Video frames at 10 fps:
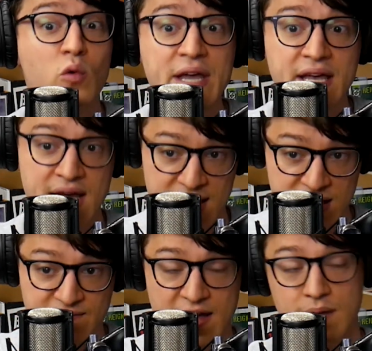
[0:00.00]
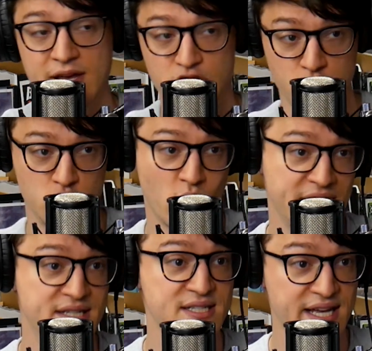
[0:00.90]
week in Venom issue
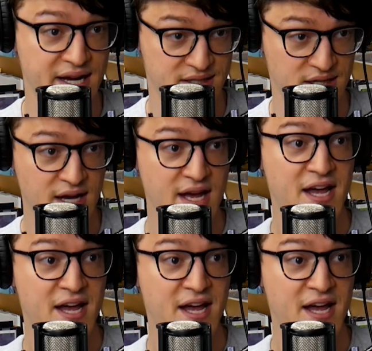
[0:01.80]
26.